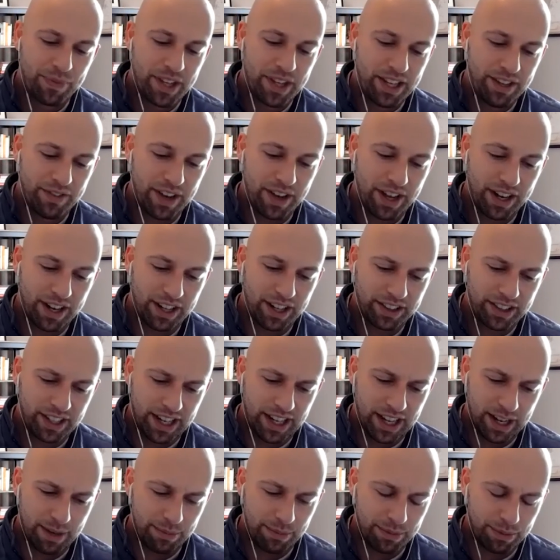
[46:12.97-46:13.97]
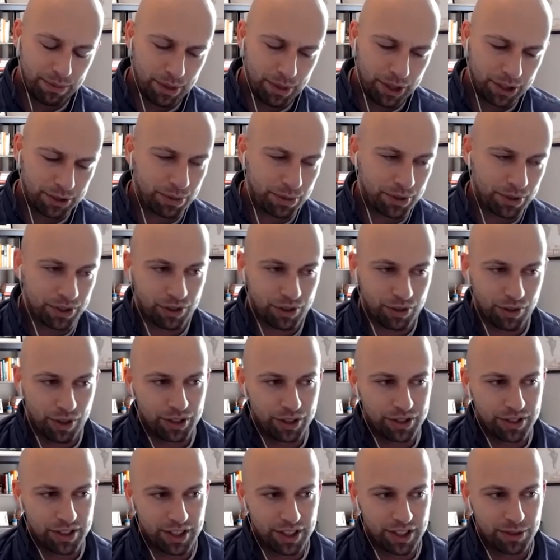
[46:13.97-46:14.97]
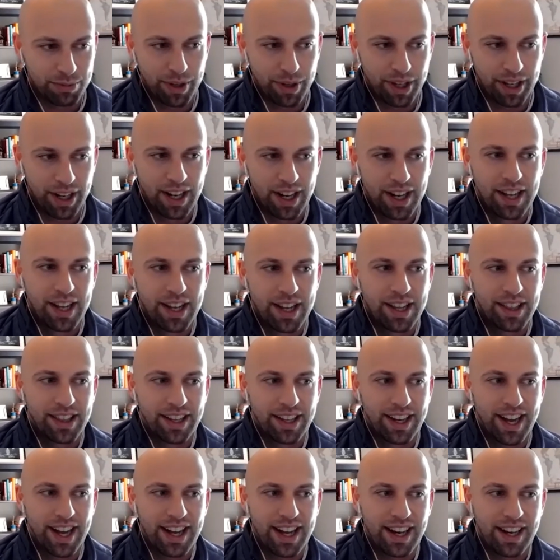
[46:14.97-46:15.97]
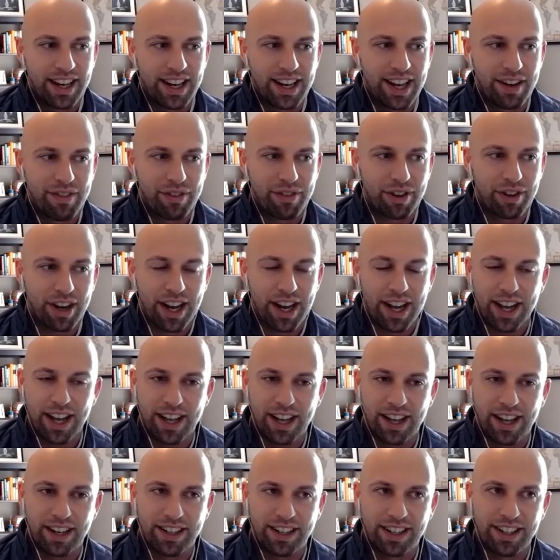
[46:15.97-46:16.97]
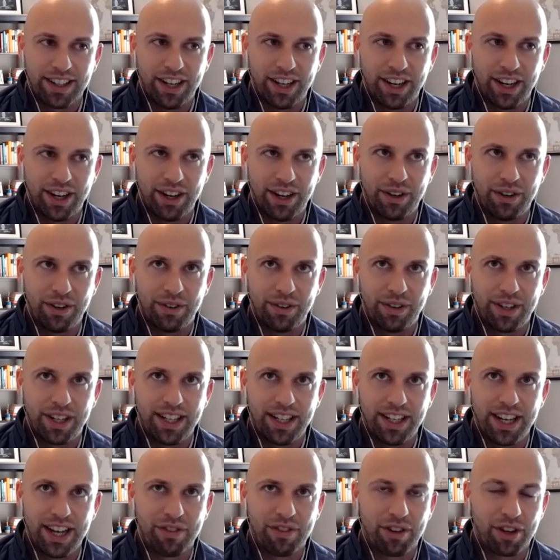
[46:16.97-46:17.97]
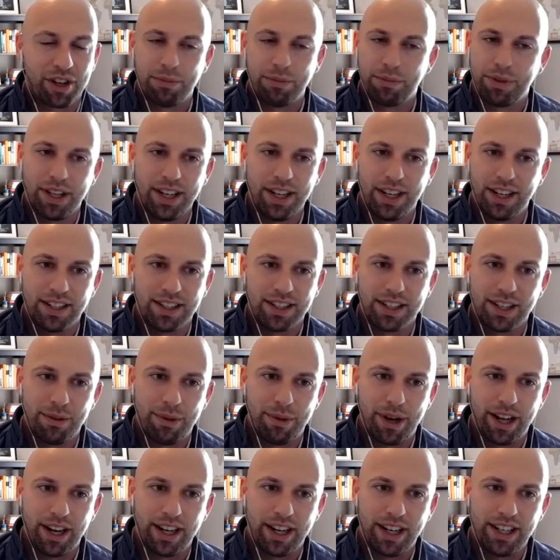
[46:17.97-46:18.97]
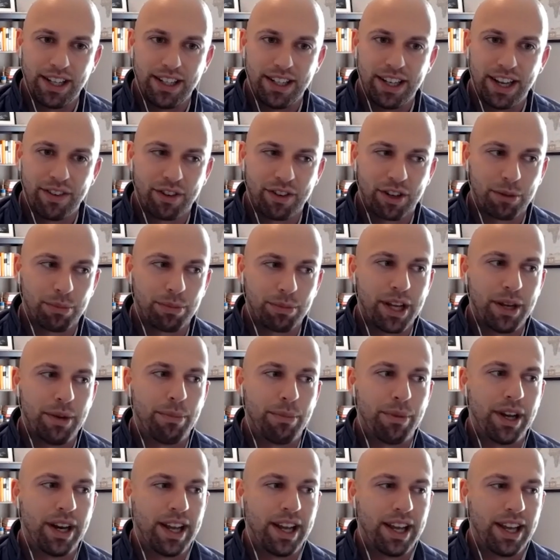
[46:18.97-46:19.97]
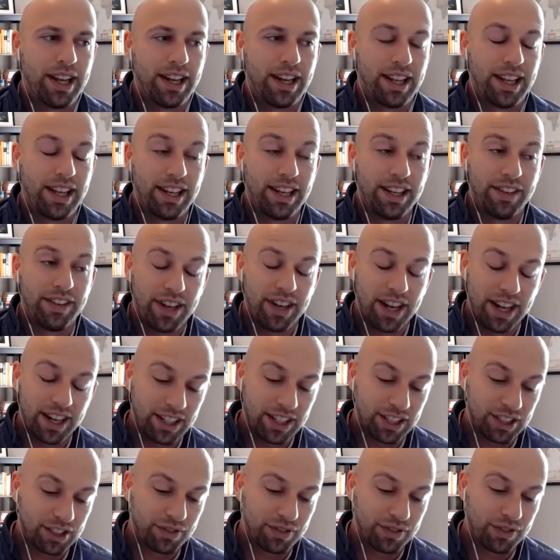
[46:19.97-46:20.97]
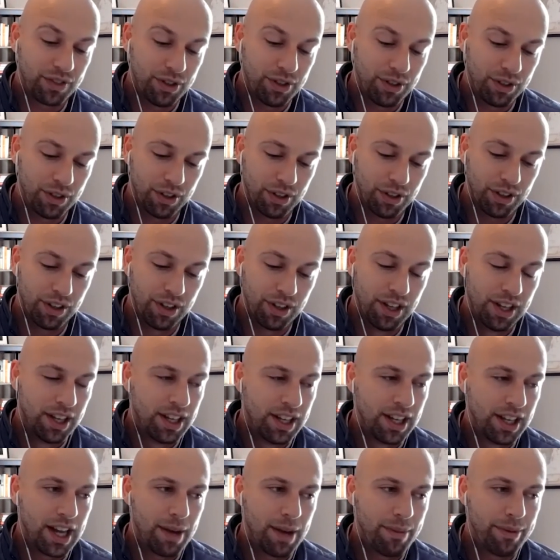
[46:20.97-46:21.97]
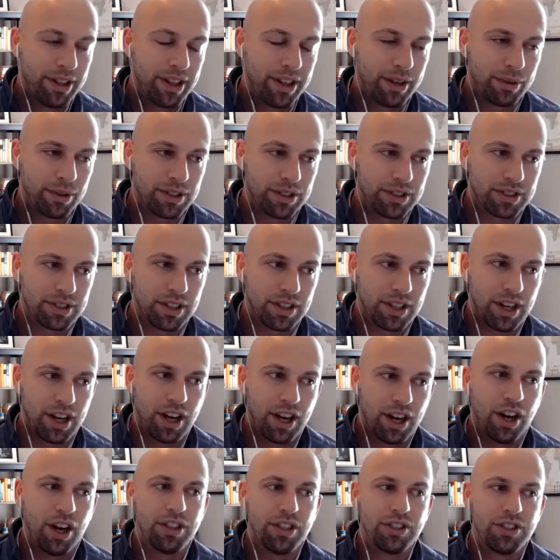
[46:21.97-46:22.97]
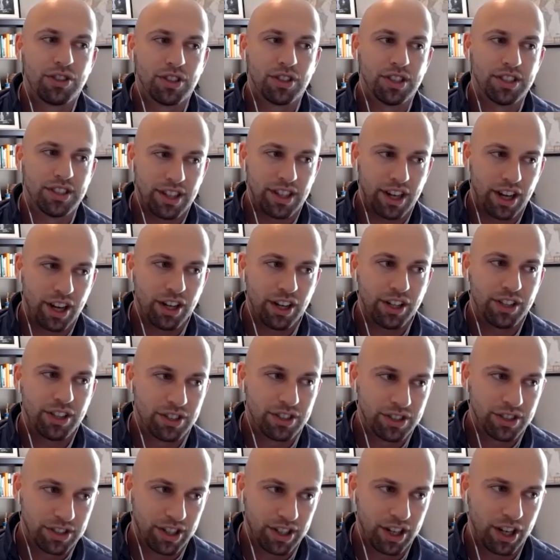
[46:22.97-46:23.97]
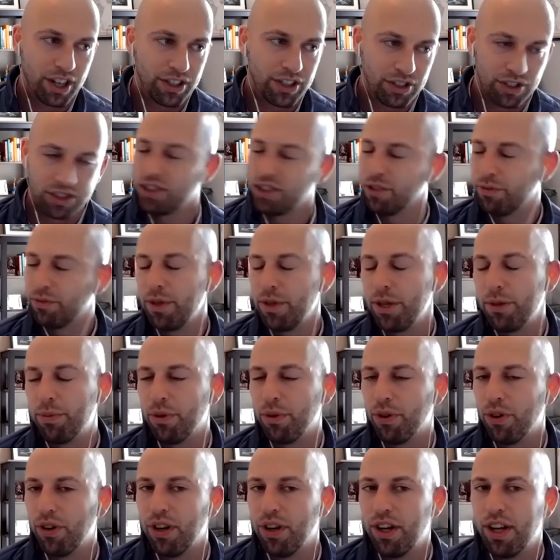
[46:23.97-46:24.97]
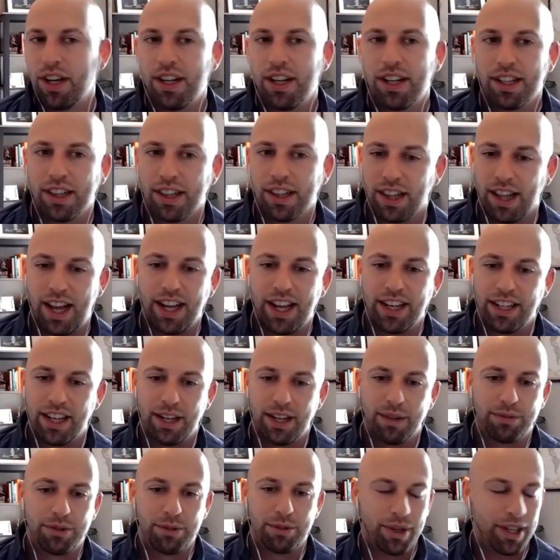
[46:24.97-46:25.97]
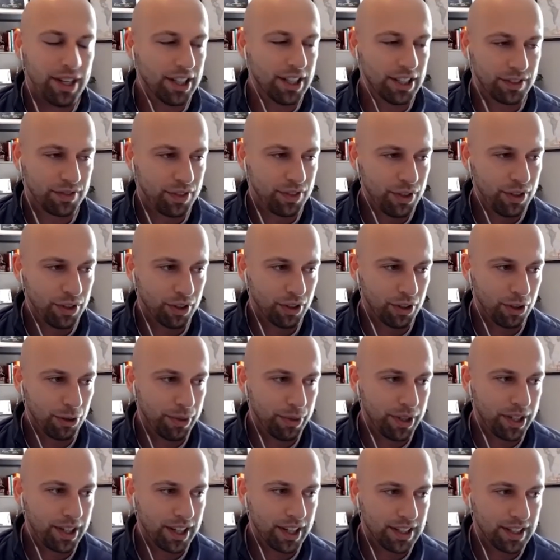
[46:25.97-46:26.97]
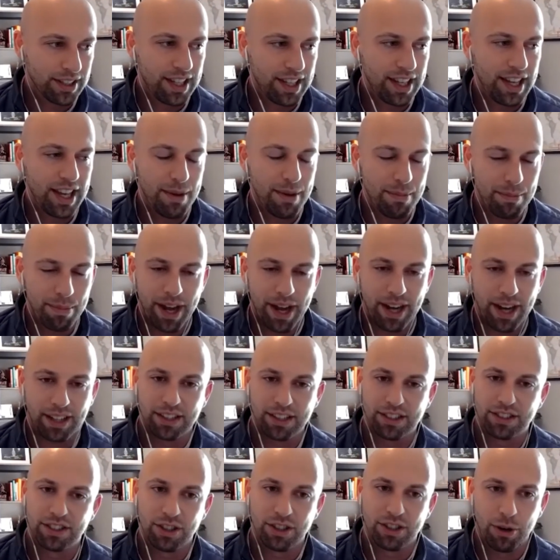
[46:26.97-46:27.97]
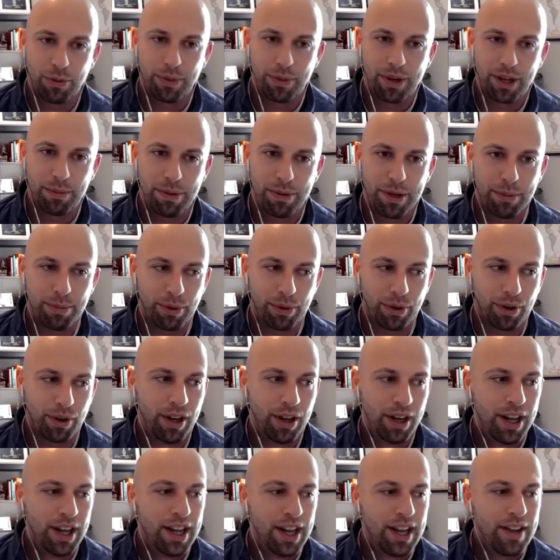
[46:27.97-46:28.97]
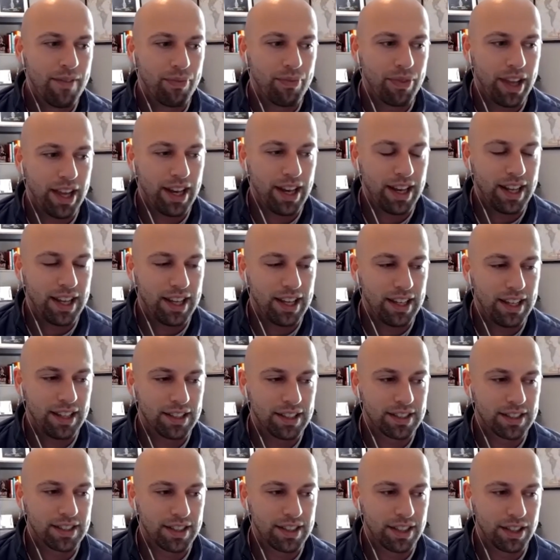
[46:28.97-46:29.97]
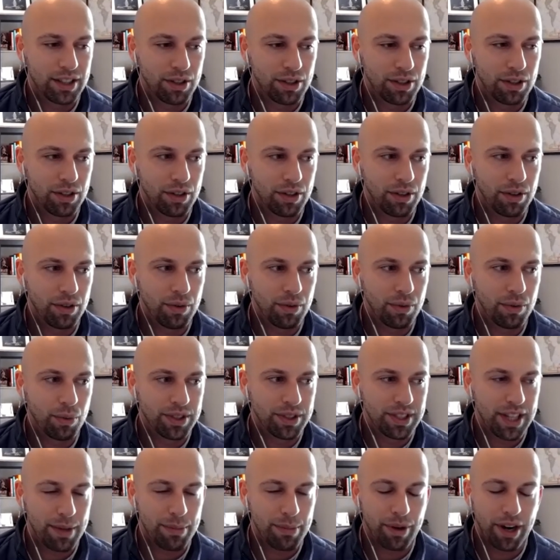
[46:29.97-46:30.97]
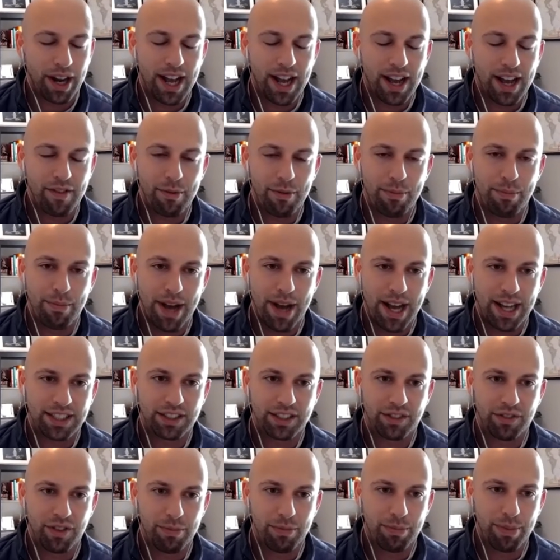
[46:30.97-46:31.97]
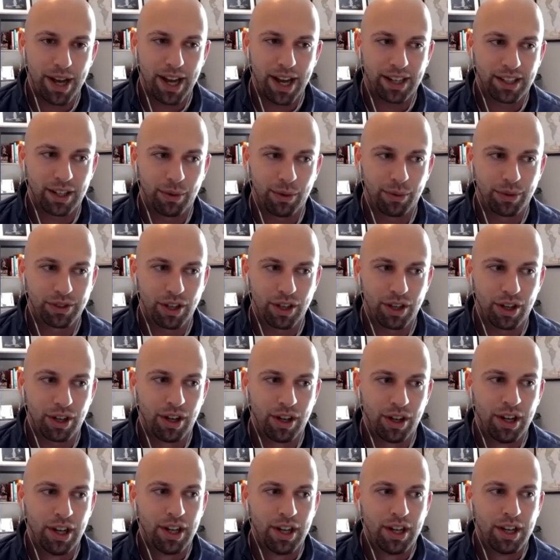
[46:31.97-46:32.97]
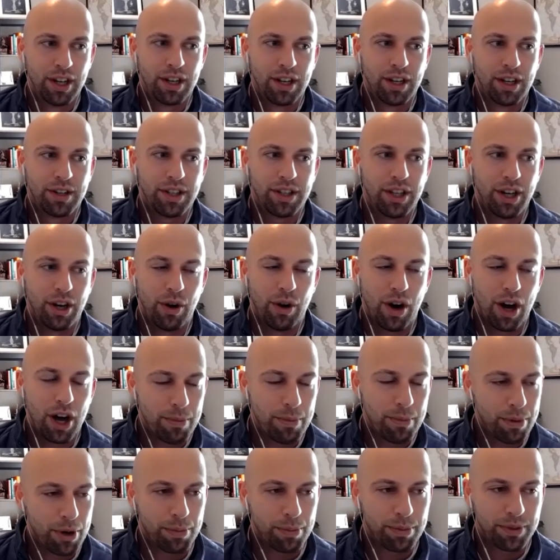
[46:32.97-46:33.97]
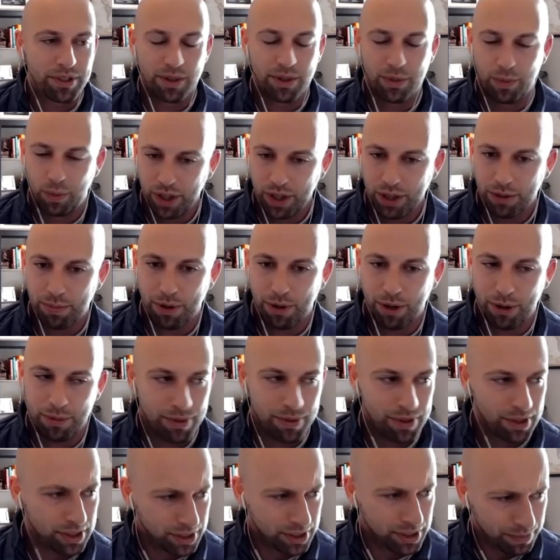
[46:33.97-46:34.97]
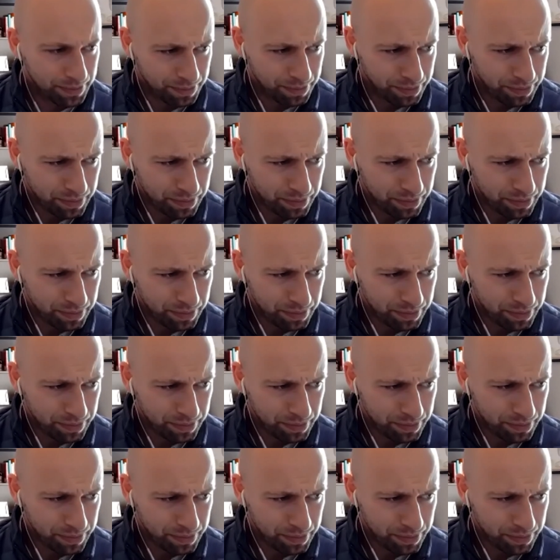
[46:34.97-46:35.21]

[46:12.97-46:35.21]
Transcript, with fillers: He found out that he had multiple sclerosis, but the guy never had, you know, he never complained about it. He never complained, but and and even at his funeral, I mean, there was hundreds and hundreds and hundreds of people lined up to be at his funeral because he impacted so many people and he still was able to have a massive impact and it was all you know on purpose and with purpose